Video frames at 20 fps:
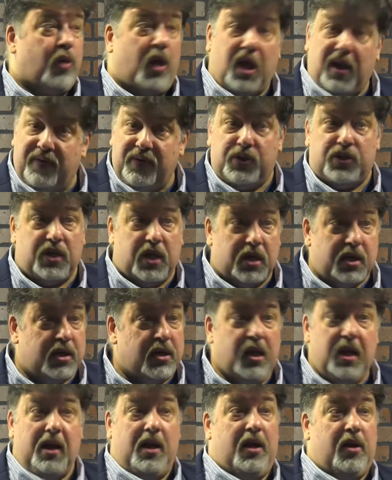All of a
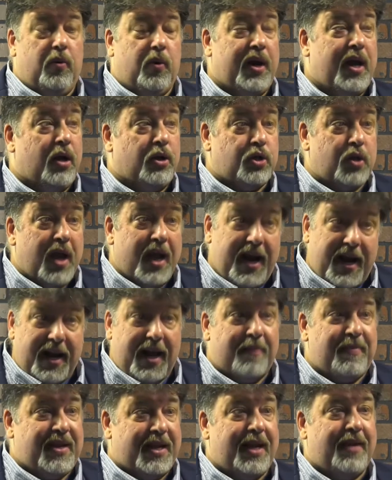sudden, without trying,
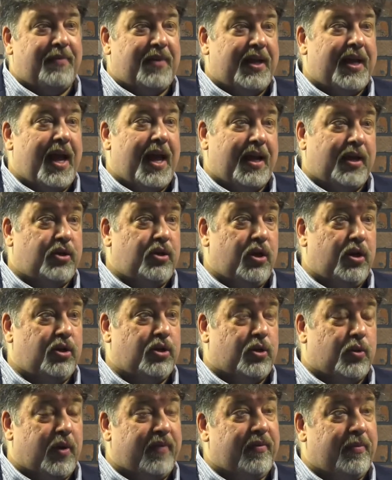I became the guy you turn
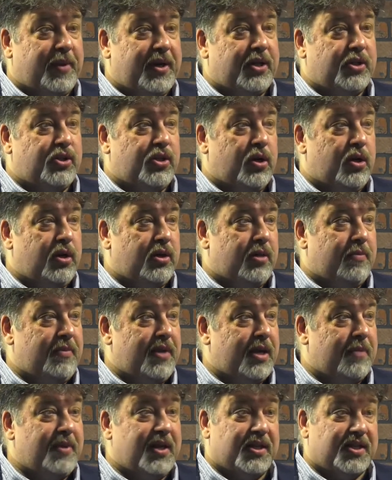to. Everybody's turning to
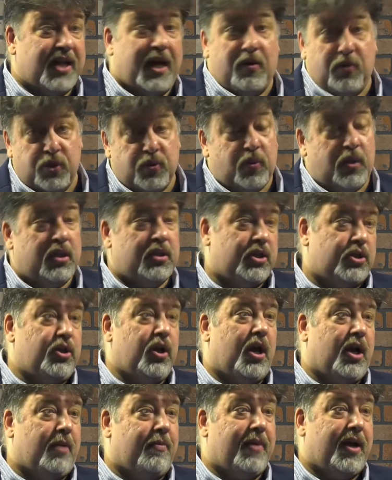me because I was willing to
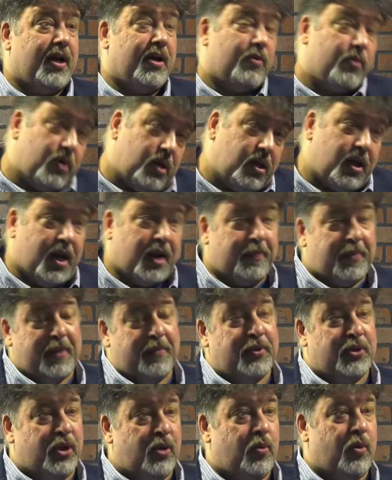talk about it, where a lot of
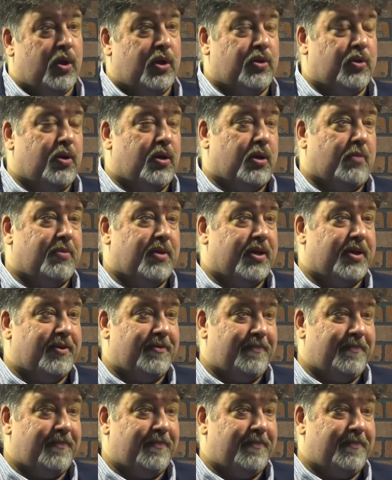people don't want to talk about it.